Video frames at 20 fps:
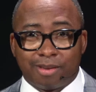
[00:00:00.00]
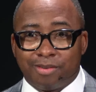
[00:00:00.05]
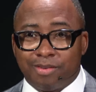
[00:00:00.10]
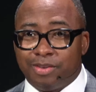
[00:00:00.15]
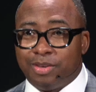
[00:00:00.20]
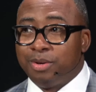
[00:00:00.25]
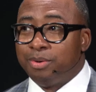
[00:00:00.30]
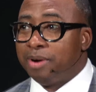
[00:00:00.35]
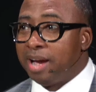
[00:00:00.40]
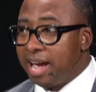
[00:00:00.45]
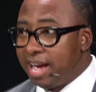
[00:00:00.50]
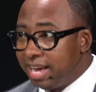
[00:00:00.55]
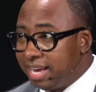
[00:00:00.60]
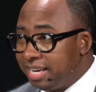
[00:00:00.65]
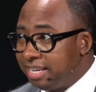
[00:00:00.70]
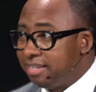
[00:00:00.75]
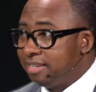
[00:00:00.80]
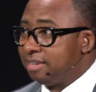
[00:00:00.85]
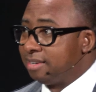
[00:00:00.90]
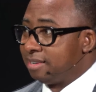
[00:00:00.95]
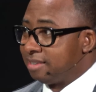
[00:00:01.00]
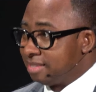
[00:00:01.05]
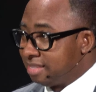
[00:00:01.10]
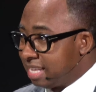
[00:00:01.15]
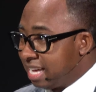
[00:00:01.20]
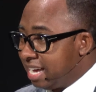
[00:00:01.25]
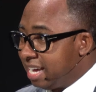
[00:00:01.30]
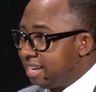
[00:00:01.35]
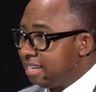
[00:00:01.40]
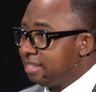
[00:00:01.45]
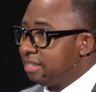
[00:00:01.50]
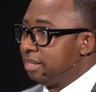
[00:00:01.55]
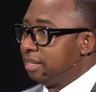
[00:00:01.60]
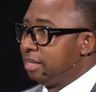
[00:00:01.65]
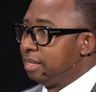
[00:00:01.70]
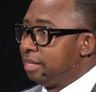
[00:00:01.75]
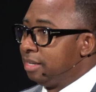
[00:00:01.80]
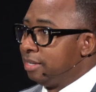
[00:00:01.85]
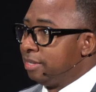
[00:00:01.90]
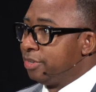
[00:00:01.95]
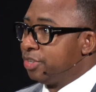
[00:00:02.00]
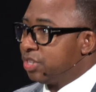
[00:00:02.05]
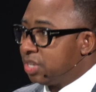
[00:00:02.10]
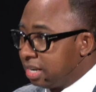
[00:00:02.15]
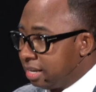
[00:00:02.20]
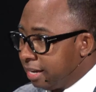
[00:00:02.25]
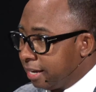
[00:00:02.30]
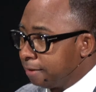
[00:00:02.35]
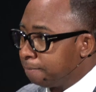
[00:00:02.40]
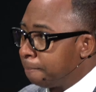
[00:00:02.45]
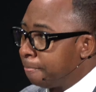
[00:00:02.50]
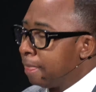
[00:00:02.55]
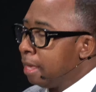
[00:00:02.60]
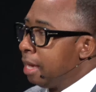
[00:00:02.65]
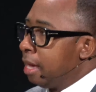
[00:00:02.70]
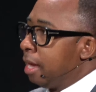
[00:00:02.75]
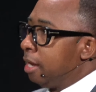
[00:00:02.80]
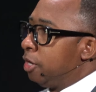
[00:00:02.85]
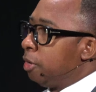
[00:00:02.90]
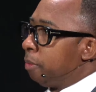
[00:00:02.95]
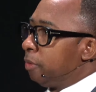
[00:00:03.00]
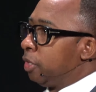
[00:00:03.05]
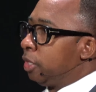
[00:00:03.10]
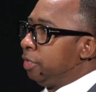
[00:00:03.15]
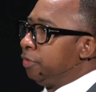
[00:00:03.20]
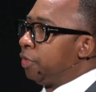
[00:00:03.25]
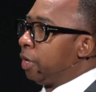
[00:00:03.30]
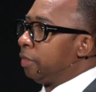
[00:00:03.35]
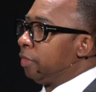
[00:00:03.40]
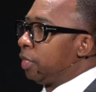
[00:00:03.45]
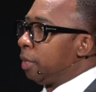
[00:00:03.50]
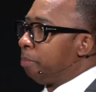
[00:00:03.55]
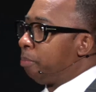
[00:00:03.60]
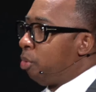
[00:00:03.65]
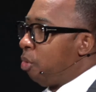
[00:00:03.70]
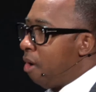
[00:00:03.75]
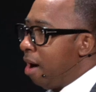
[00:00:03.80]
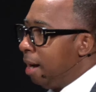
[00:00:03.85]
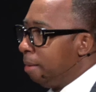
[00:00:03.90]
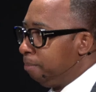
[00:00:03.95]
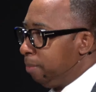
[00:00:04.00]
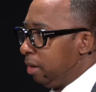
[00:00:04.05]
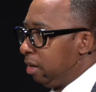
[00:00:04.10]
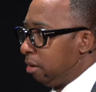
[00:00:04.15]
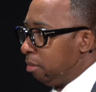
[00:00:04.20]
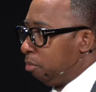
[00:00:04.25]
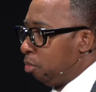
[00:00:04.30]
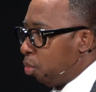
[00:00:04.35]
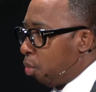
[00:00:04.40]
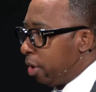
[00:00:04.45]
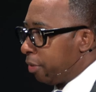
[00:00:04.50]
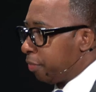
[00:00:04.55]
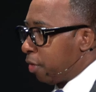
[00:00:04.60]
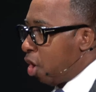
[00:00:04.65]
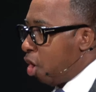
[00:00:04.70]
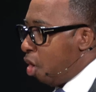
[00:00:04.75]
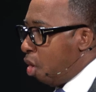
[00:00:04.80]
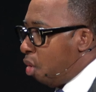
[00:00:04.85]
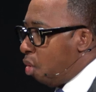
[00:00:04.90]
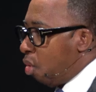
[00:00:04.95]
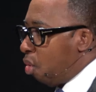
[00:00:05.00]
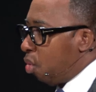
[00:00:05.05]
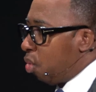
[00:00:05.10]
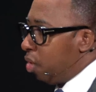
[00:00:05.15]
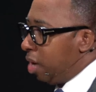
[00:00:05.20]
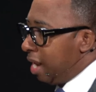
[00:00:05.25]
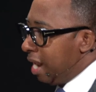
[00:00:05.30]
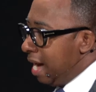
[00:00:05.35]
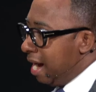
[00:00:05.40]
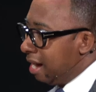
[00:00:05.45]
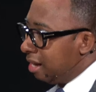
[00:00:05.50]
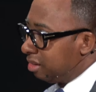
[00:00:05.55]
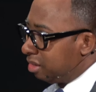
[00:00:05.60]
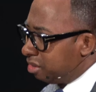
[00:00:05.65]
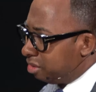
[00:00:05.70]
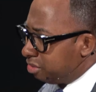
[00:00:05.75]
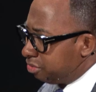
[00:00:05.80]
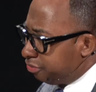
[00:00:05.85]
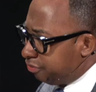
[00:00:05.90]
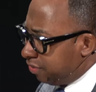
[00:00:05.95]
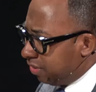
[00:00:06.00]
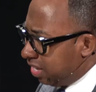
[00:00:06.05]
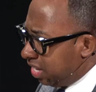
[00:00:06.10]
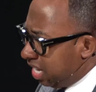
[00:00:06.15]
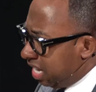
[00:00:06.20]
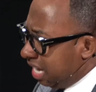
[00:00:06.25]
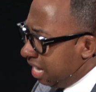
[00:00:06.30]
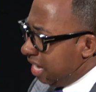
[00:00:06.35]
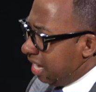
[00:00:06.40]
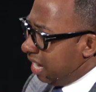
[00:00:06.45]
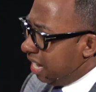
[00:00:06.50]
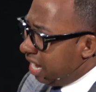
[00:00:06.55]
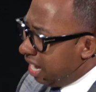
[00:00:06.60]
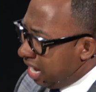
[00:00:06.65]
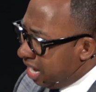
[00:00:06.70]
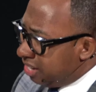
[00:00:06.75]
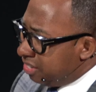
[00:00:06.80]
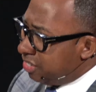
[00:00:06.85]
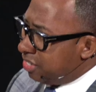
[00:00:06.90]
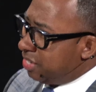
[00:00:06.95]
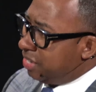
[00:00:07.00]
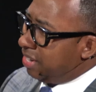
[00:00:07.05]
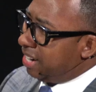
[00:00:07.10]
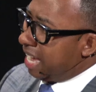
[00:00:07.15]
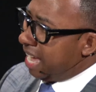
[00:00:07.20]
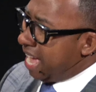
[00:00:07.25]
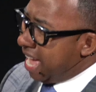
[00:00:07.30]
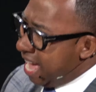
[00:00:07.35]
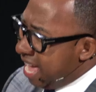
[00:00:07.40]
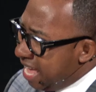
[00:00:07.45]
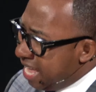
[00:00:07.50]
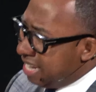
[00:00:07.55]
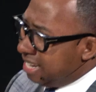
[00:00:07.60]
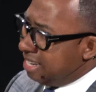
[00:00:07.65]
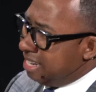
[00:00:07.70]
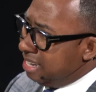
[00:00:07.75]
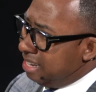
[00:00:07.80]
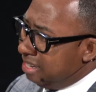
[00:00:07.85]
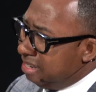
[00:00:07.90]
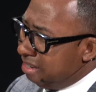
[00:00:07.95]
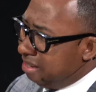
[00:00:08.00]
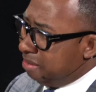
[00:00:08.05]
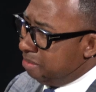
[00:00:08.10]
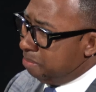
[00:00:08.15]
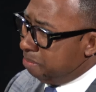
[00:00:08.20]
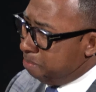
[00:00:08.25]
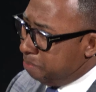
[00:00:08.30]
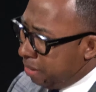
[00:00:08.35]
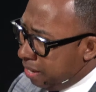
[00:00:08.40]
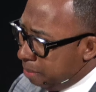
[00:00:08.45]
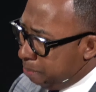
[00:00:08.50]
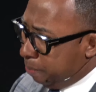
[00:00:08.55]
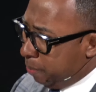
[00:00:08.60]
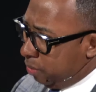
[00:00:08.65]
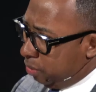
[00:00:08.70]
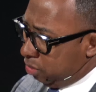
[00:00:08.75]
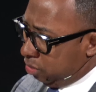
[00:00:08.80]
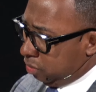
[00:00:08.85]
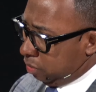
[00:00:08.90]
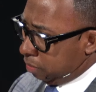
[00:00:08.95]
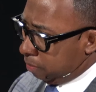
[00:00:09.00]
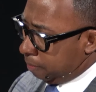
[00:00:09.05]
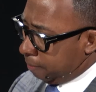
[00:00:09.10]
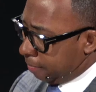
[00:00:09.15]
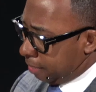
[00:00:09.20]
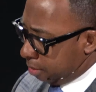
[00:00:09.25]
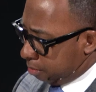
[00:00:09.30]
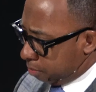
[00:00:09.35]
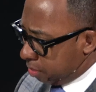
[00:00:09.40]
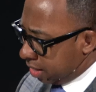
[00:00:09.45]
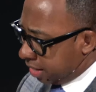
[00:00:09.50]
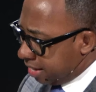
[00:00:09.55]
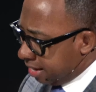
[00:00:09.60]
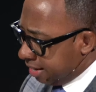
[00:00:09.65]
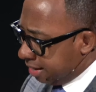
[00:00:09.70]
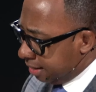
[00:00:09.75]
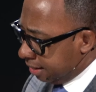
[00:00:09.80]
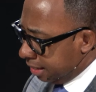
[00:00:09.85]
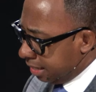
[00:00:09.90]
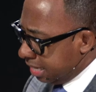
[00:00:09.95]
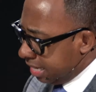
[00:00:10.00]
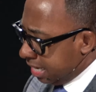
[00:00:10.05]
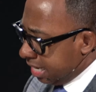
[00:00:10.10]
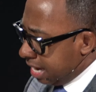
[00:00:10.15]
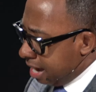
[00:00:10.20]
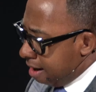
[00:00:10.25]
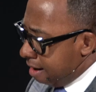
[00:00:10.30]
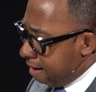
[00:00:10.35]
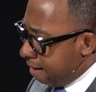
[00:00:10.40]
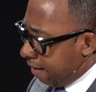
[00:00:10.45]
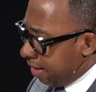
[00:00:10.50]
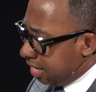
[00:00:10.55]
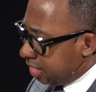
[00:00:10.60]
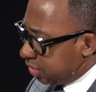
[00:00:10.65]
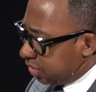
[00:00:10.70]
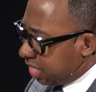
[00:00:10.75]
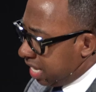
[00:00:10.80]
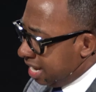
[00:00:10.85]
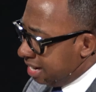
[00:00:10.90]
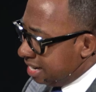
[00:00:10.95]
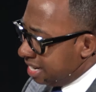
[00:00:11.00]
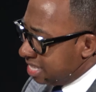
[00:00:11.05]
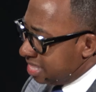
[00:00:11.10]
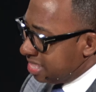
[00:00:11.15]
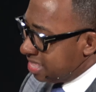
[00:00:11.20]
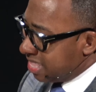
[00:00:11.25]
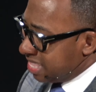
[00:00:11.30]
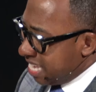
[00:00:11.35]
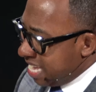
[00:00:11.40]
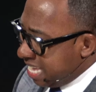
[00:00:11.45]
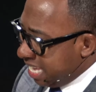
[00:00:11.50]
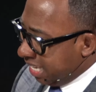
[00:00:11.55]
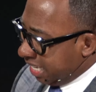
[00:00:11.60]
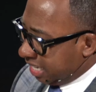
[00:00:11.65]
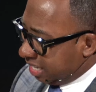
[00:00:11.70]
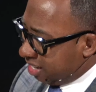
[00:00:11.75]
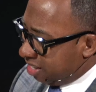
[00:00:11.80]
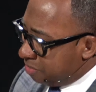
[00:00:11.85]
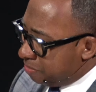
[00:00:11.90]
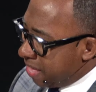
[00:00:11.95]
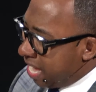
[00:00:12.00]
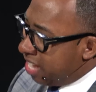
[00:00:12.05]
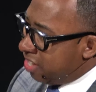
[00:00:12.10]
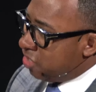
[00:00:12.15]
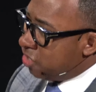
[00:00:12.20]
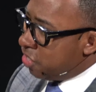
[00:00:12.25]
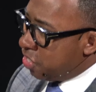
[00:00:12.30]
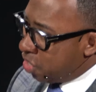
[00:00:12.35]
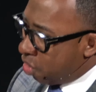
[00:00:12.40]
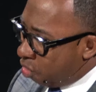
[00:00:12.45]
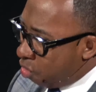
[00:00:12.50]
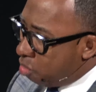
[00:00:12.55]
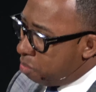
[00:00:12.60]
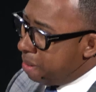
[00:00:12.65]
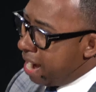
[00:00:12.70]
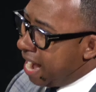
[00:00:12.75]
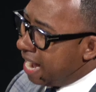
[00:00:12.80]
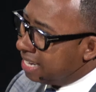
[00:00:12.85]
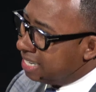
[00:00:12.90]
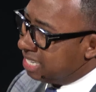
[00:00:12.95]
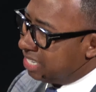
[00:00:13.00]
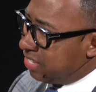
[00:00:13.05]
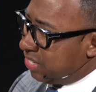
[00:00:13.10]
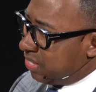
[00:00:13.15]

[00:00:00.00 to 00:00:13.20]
You ain't that slick. The, the, the problem with a whole lot of underhanded people, Brooke Kenny, uh, is that they think that nobody